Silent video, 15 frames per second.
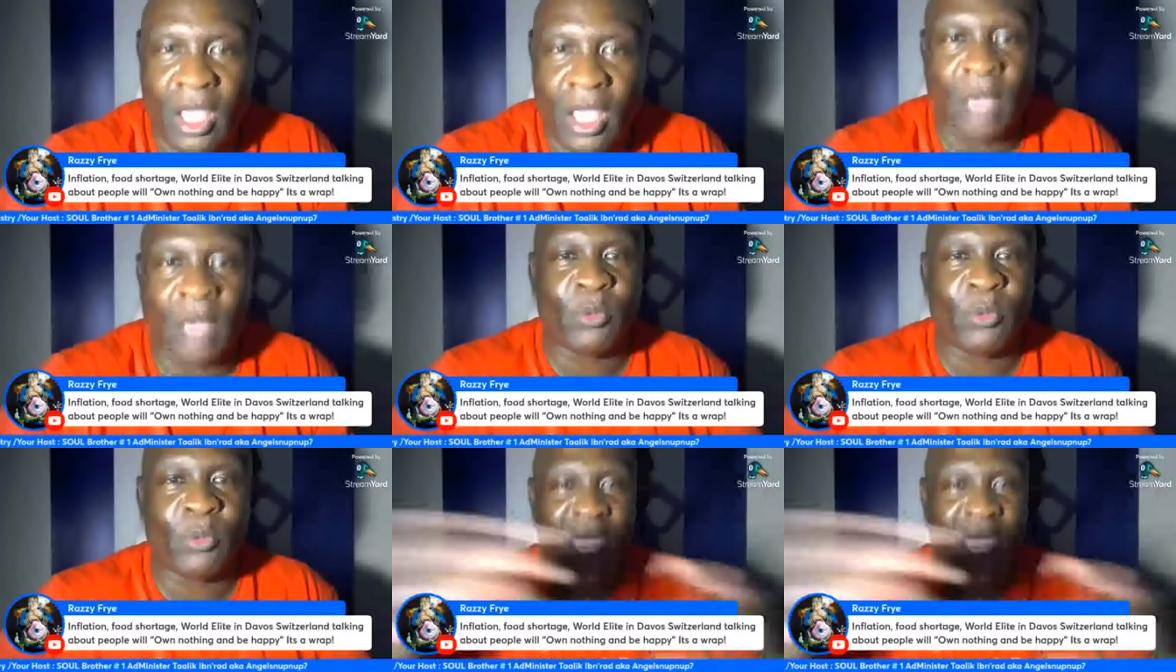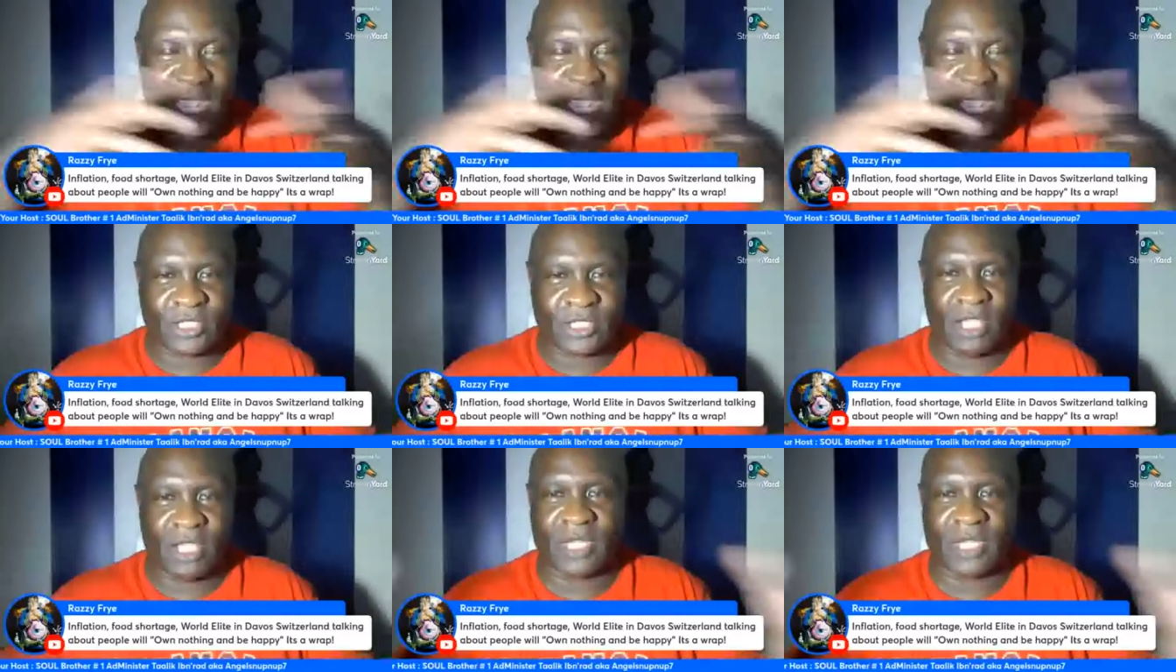I mean, we had
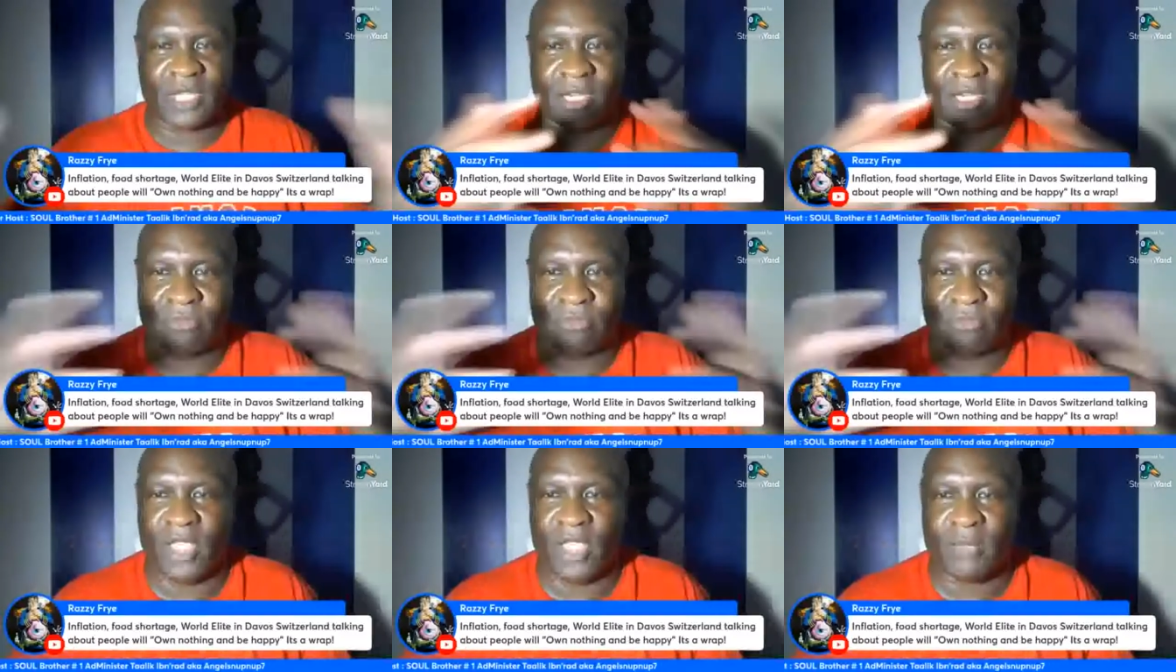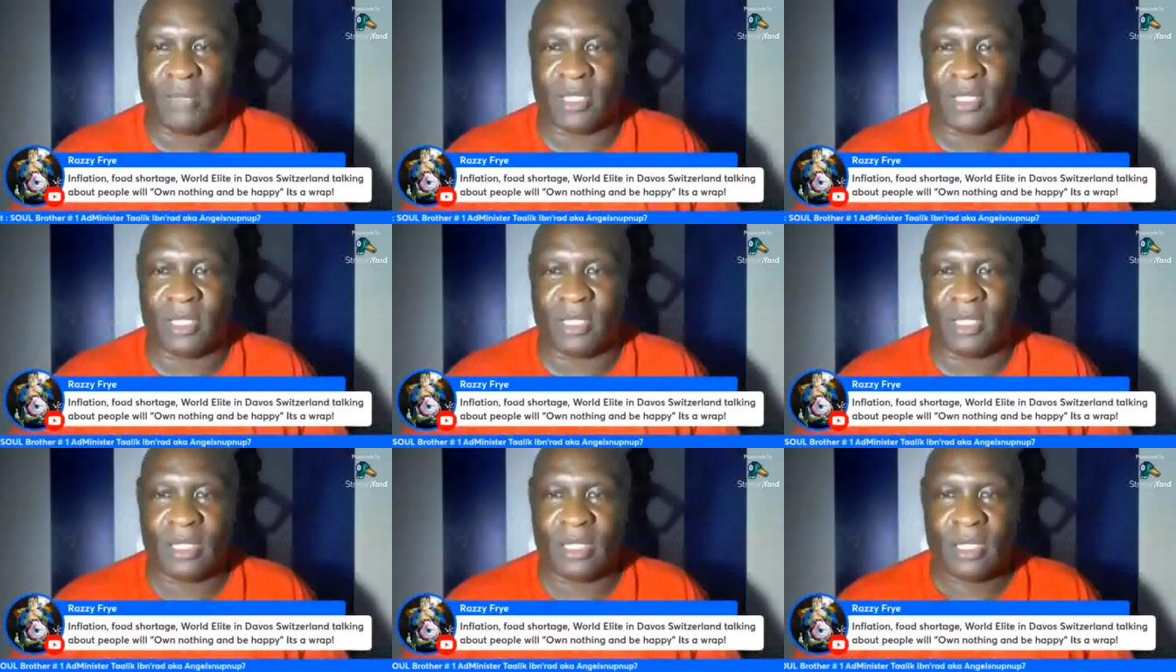ourselves and our little family,
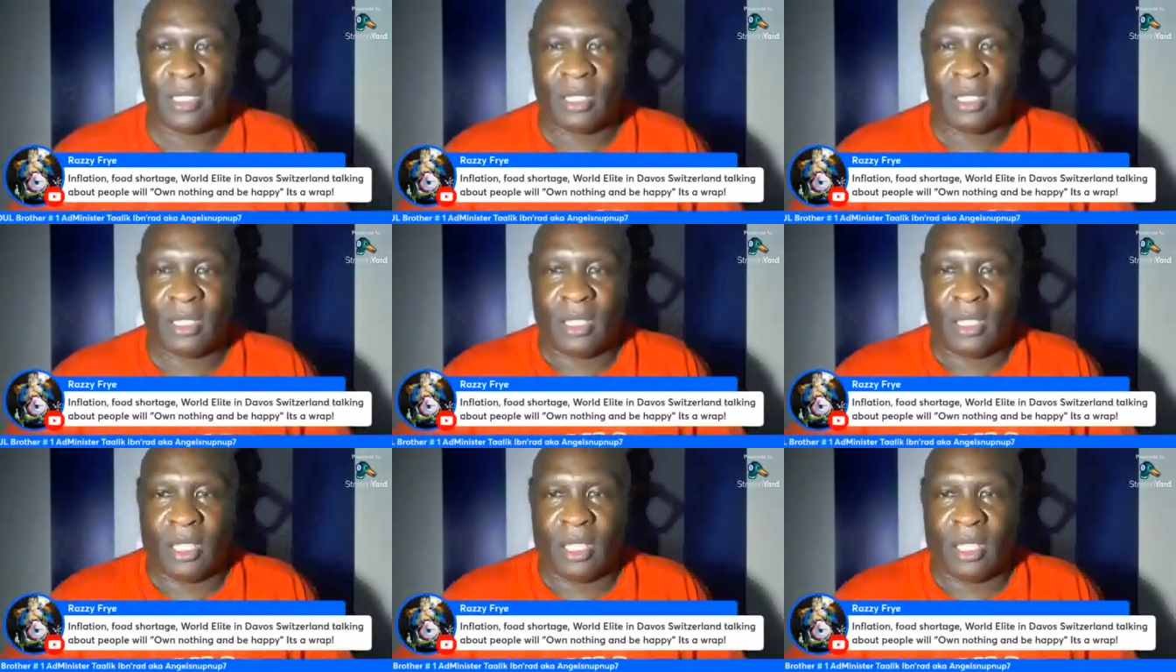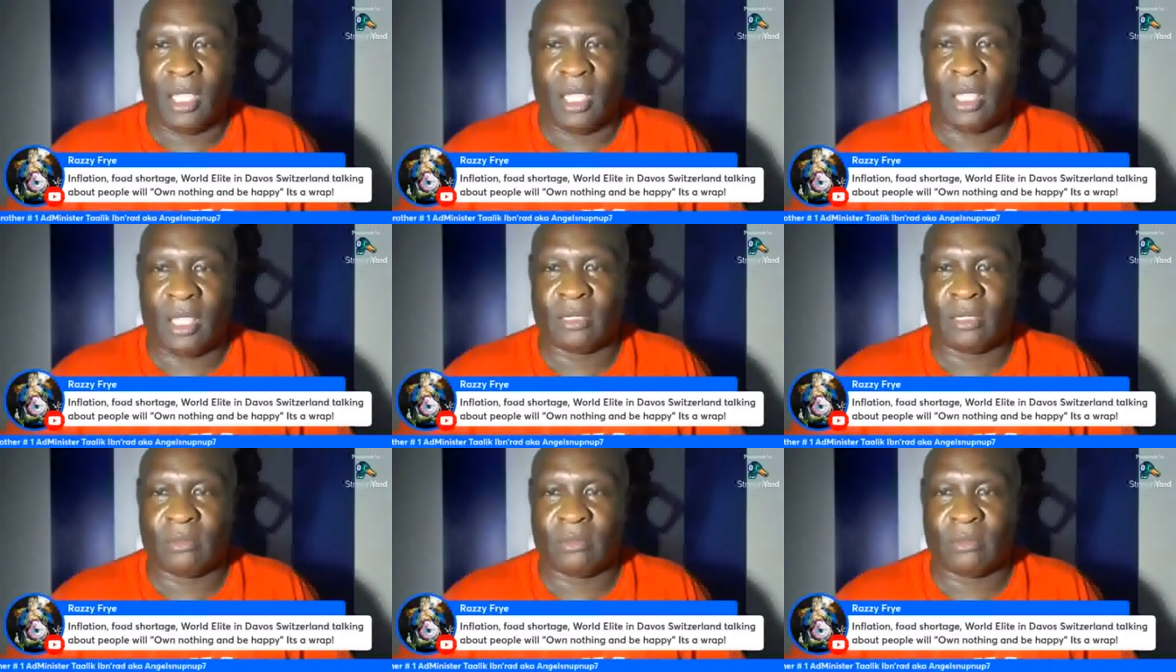
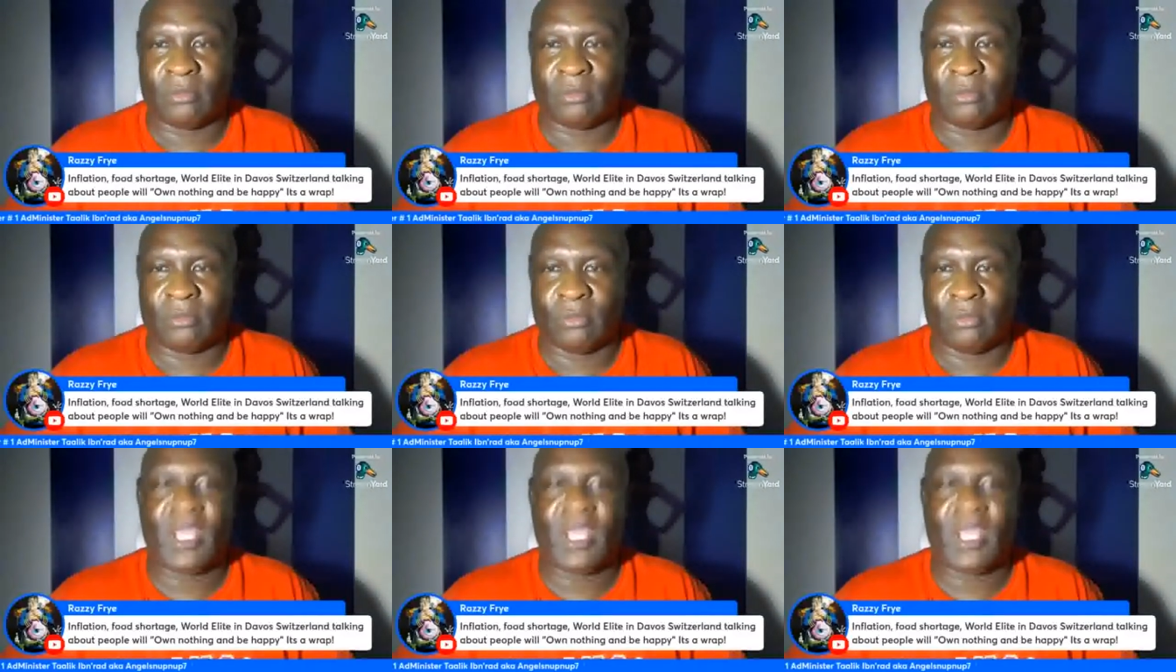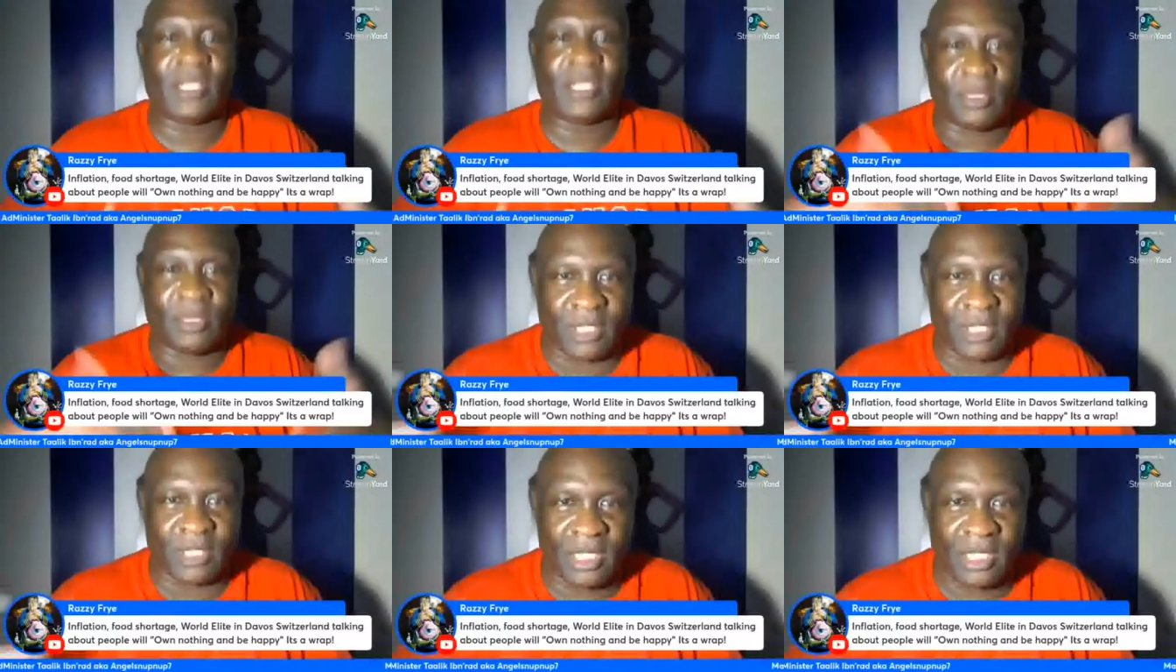and we had
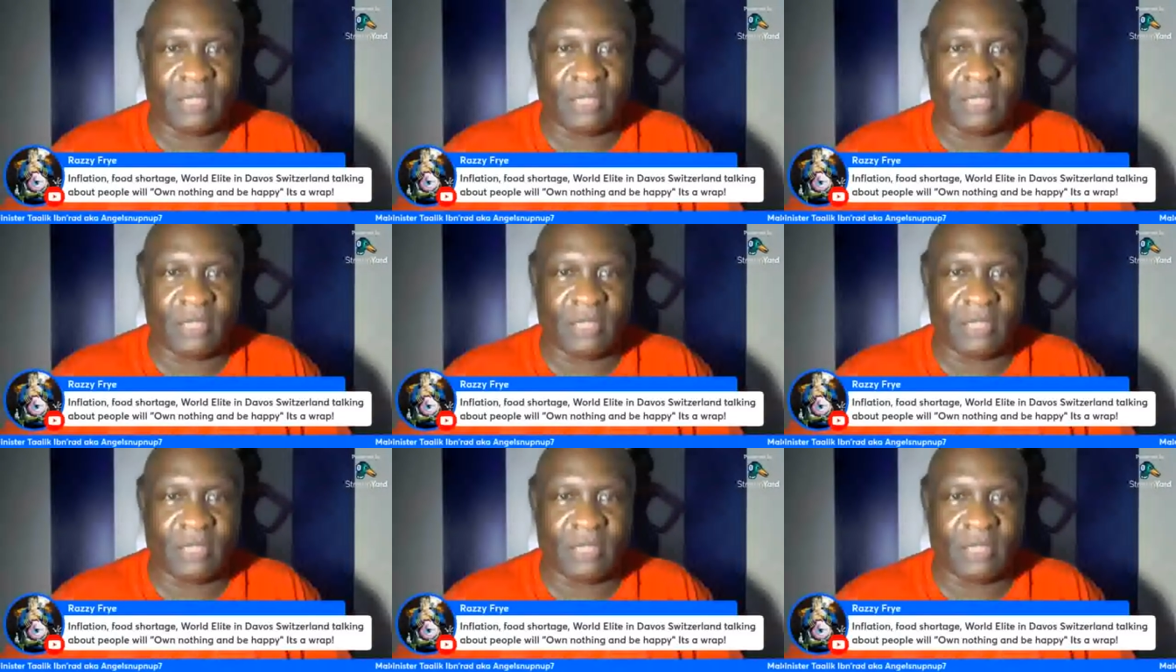something to eat